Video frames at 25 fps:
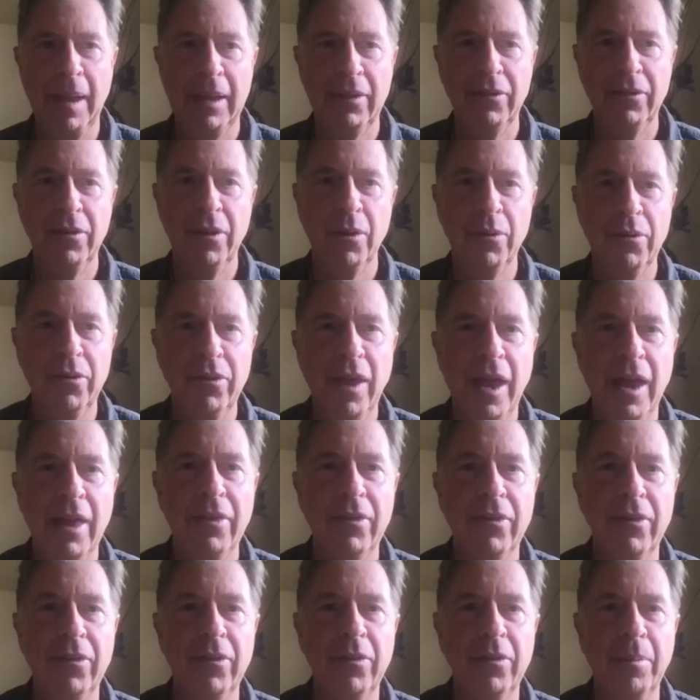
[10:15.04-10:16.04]
makes no
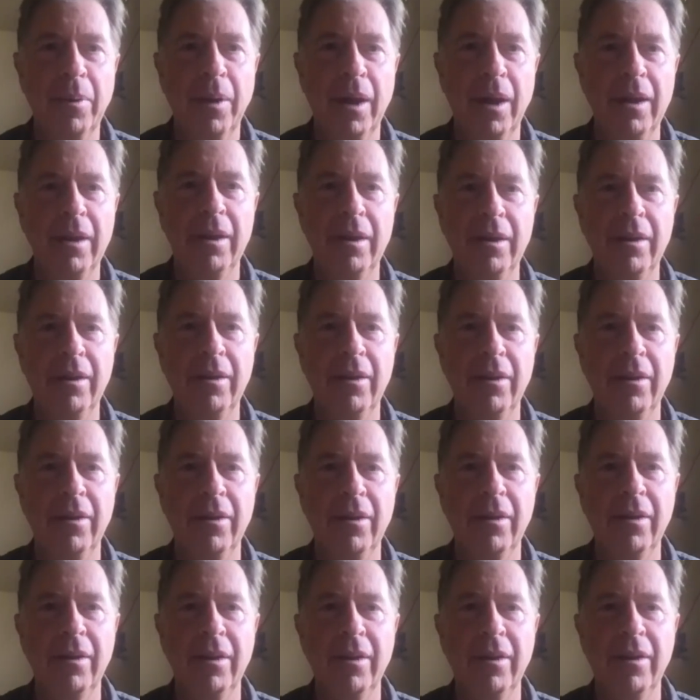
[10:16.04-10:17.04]
sense. But
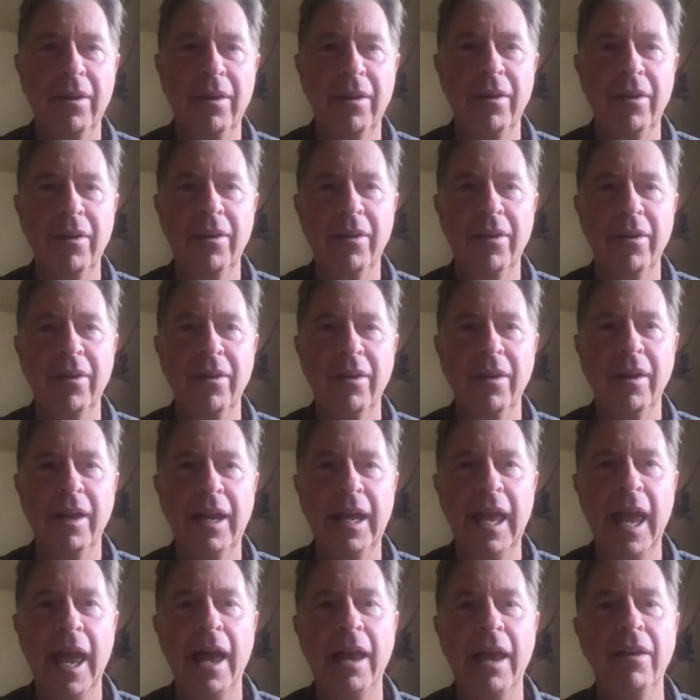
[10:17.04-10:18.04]

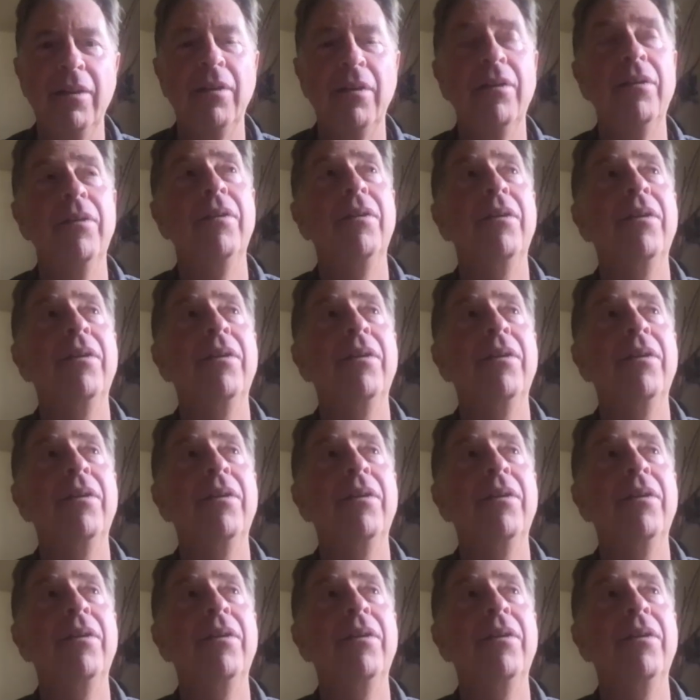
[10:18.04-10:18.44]
again,